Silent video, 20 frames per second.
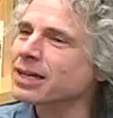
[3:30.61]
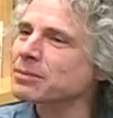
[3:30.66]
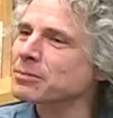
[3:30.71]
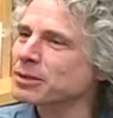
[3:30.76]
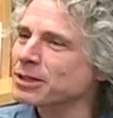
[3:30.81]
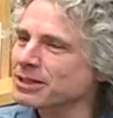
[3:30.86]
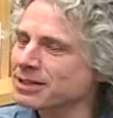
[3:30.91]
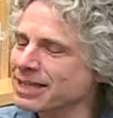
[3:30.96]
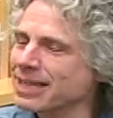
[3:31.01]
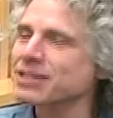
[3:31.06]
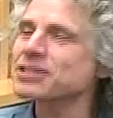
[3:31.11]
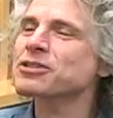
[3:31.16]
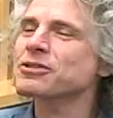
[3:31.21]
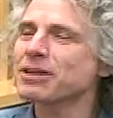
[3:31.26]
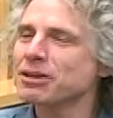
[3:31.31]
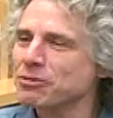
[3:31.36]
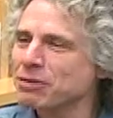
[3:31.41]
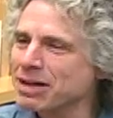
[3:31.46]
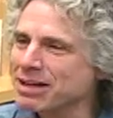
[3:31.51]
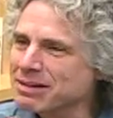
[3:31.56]
camera. Yes, right.
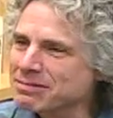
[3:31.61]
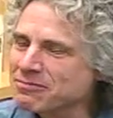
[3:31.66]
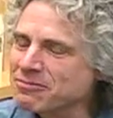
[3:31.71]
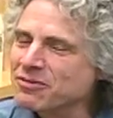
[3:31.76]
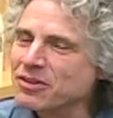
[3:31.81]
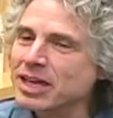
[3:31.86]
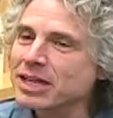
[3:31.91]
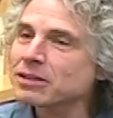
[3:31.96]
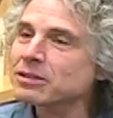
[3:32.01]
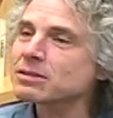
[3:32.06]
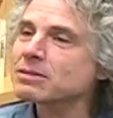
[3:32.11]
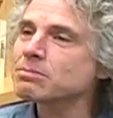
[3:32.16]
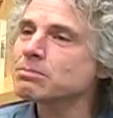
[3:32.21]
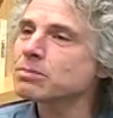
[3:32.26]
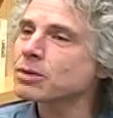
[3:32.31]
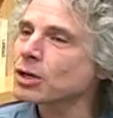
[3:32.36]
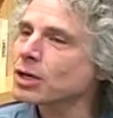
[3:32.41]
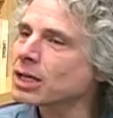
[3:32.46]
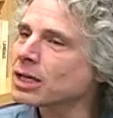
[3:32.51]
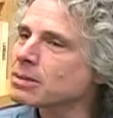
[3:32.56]
So anyway, veiled
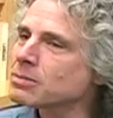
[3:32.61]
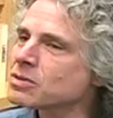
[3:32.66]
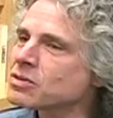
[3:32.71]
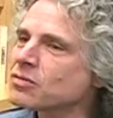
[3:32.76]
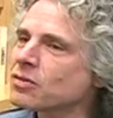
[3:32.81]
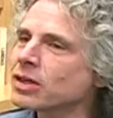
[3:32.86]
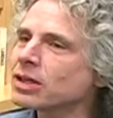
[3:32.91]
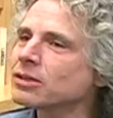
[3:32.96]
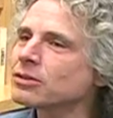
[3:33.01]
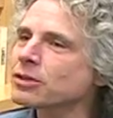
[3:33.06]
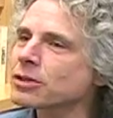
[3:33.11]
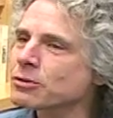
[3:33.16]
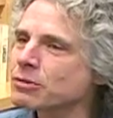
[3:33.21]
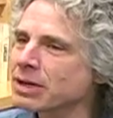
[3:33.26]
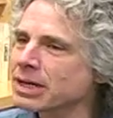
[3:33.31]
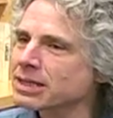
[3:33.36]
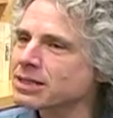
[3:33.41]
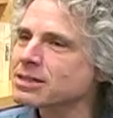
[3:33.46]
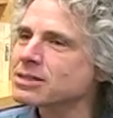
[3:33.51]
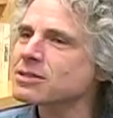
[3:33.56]
bribes, veiled
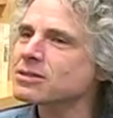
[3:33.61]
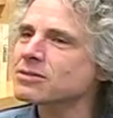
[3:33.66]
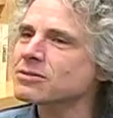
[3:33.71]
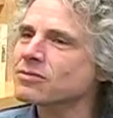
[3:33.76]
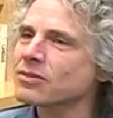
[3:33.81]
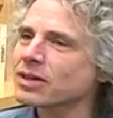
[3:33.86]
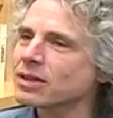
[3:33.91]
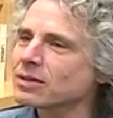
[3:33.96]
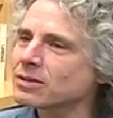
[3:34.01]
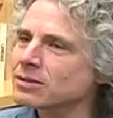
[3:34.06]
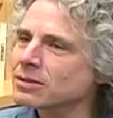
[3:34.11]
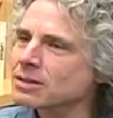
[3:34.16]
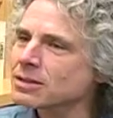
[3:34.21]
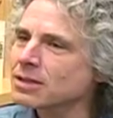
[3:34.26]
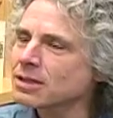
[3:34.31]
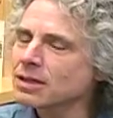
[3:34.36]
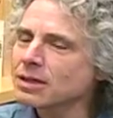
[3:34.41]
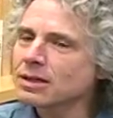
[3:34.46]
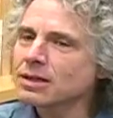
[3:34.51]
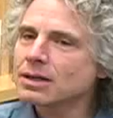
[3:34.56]
threats, veiled
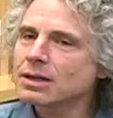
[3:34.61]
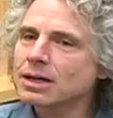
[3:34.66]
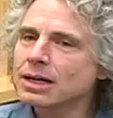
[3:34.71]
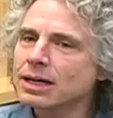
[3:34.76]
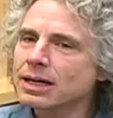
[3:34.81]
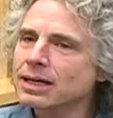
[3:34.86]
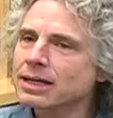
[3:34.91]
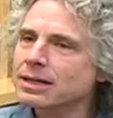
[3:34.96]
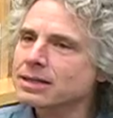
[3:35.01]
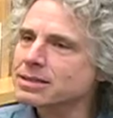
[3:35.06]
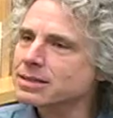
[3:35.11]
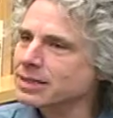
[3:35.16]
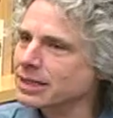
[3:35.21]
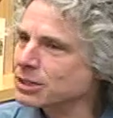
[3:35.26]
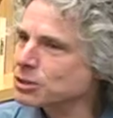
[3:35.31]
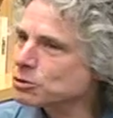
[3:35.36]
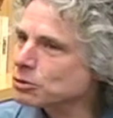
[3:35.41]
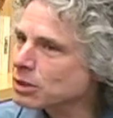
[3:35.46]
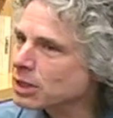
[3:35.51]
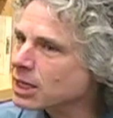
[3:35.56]

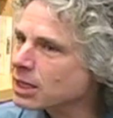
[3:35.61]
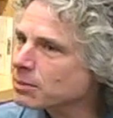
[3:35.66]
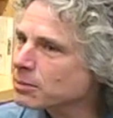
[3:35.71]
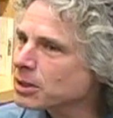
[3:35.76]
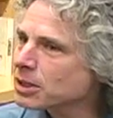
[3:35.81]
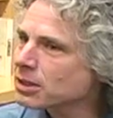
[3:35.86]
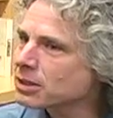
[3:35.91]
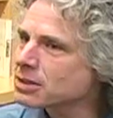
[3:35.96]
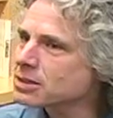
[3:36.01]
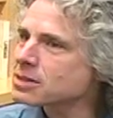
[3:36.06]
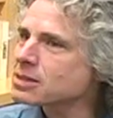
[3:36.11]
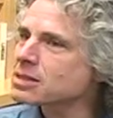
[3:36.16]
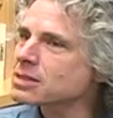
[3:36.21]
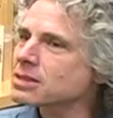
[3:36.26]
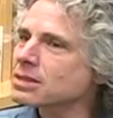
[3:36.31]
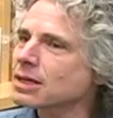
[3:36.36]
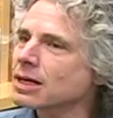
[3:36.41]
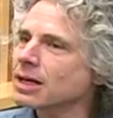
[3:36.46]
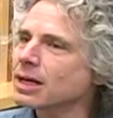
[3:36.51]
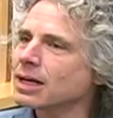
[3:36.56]
sexual
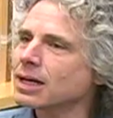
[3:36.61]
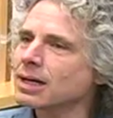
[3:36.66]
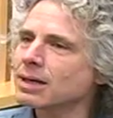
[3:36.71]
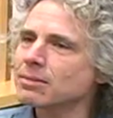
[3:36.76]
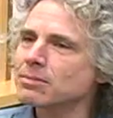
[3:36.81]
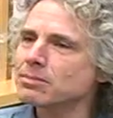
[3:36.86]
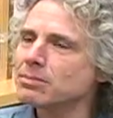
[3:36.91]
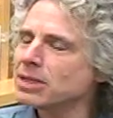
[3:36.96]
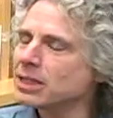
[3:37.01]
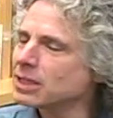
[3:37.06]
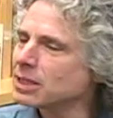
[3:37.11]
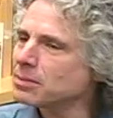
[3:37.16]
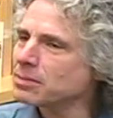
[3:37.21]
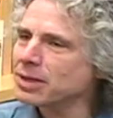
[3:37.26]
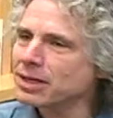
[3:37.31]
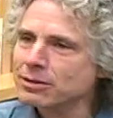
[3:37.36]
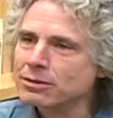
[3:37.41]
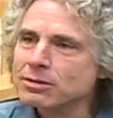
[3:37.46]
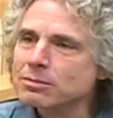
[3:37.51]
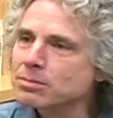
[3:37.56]
come-ons,
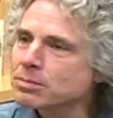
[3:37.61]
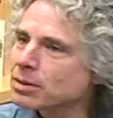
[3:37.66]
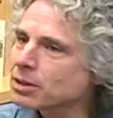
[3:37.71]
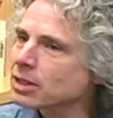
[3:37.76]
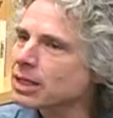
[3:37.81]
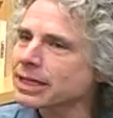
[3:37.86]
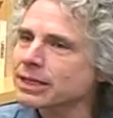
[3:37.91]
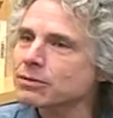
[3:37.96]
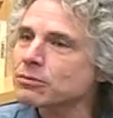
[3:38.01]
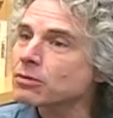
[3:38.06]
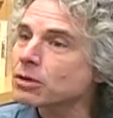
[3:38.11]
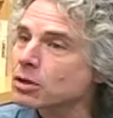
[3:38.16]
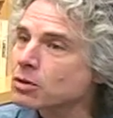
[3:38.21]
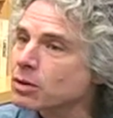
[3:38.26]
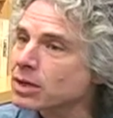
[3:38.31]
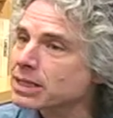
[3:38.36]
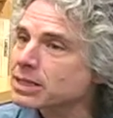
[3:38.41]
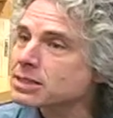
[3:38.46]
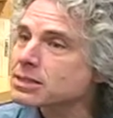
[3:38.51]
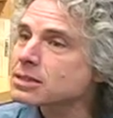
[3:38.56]
mealy-mouthed polite
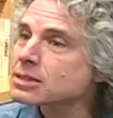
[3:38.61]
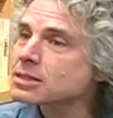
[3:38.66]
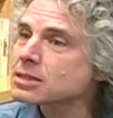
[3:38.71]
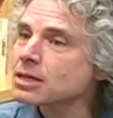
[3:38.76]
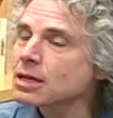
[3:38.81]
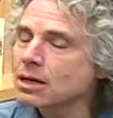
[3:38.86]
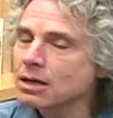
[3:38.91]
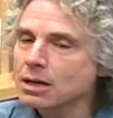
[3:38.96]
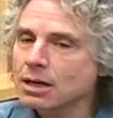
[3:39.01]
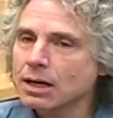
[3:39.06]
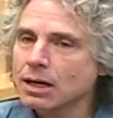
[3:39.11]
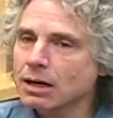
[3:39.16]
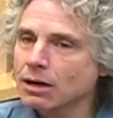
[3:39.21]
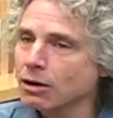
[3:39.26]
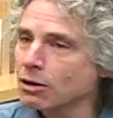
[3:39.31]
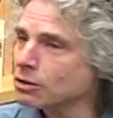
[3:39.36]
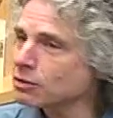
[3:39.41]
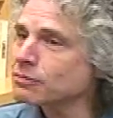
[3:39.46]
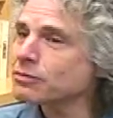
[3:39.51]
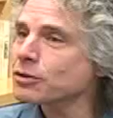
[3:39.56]
requests.
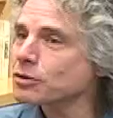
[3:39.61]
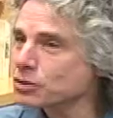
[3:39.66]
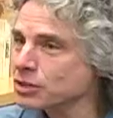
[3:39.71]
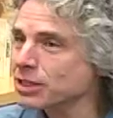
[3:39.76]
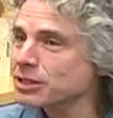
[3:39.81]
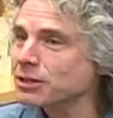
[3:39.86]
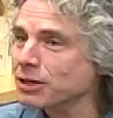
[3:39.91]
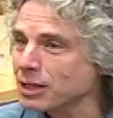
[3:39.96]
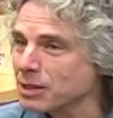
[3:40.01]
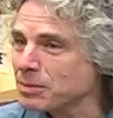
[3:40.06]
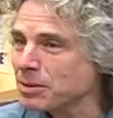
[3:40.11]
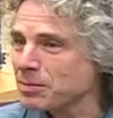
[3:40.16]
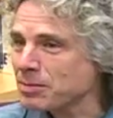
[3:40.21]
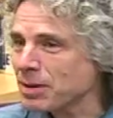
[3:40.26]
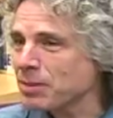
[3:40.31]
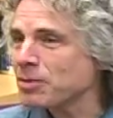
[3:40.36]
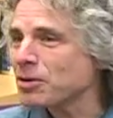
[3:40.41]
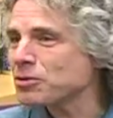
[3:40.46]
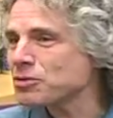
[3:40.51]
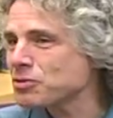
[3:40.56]
All of those I talk about
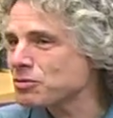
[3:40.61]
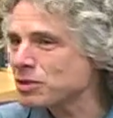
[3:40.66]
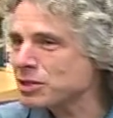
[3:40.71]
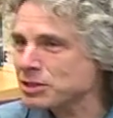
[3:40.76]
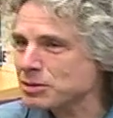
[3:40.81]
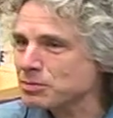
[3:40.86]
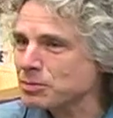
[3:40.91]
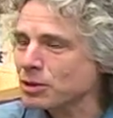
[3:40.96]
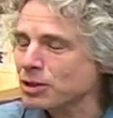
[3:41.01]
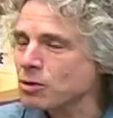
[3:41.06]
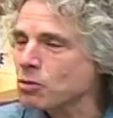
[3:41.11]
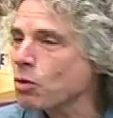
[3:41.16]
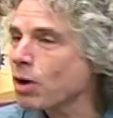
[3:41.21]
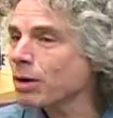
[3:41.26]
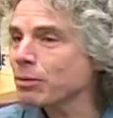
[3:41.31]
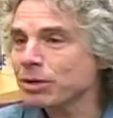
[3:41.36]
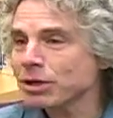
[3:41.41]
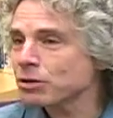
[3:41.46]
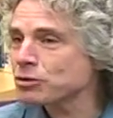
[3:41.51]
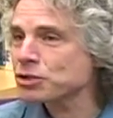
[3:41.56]
in my most recent book.
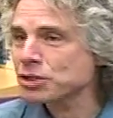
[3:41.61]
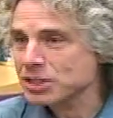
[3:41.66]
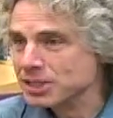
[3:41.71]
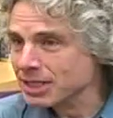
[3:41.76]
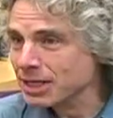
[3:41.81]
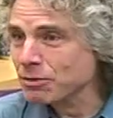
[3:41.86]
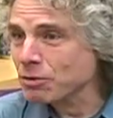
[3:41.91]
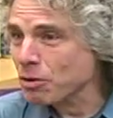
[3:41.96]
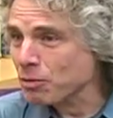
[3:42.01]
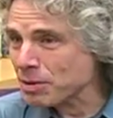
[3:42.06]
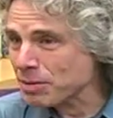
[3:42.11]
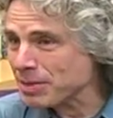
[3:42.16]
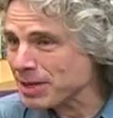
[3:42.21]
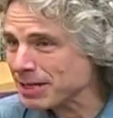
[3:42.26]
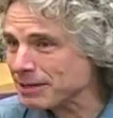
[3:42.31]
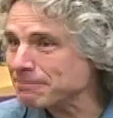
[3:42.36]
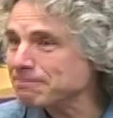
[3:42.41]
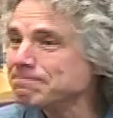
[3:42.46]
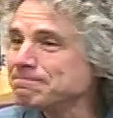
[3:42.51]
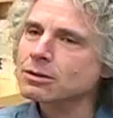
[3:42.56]
Why we don't just say what we
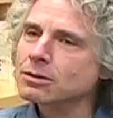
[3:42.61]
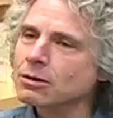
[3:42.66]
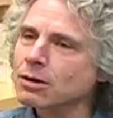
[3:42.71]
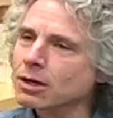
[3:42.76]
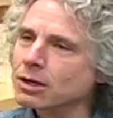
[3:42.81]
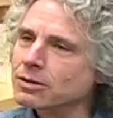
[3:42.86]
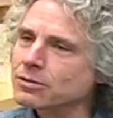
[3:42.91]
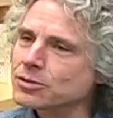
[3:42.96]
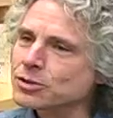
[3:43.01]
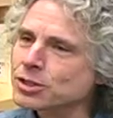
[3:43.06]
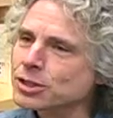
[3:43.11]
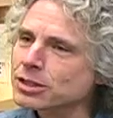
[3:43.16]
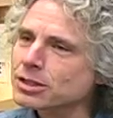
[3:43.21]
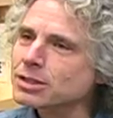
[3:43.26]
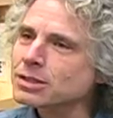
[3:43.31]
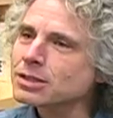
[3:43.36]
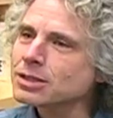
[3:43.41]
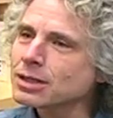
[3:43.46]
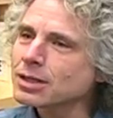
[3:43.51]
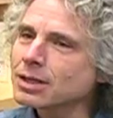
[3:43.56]
mean. Crock of
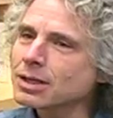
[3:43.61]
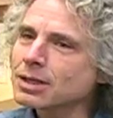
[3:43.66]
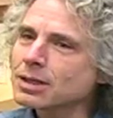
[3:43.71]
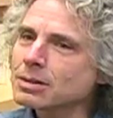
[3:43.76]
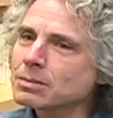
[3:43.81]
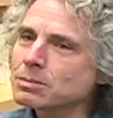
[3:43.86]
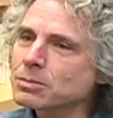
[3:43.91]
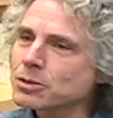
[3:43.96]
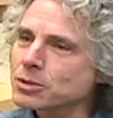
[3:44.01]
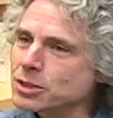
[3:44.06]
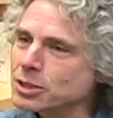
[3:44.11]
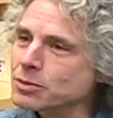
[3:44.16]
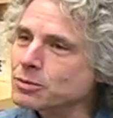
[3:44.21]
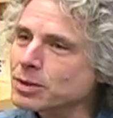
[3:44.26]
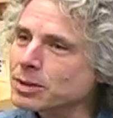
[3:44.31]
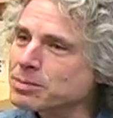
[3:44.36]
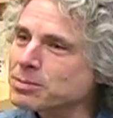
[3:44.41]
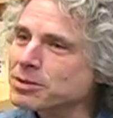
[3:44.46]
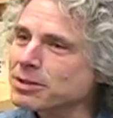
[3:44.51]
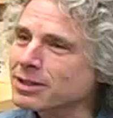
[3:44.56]
shit, pussy
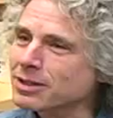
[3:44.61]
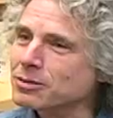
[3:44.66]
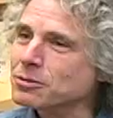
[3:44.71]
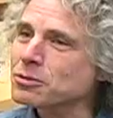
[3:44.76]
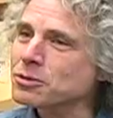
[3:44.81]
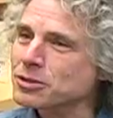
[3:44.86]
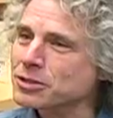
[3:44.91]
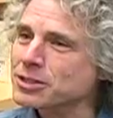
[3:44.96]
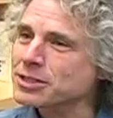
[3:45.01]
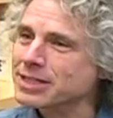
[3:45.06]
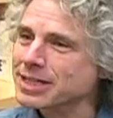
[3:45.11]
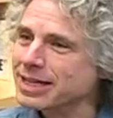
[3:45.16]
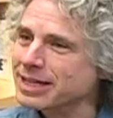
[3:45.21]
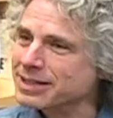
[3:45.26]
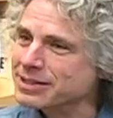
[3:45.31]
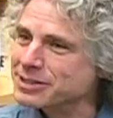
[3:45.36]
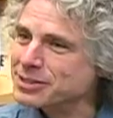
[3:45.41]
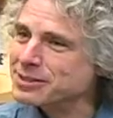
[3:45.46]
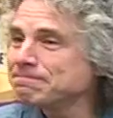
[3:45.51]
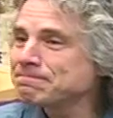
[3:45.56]
whipped, and horse's
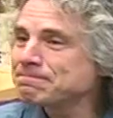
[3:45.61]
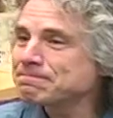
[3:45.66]
ass.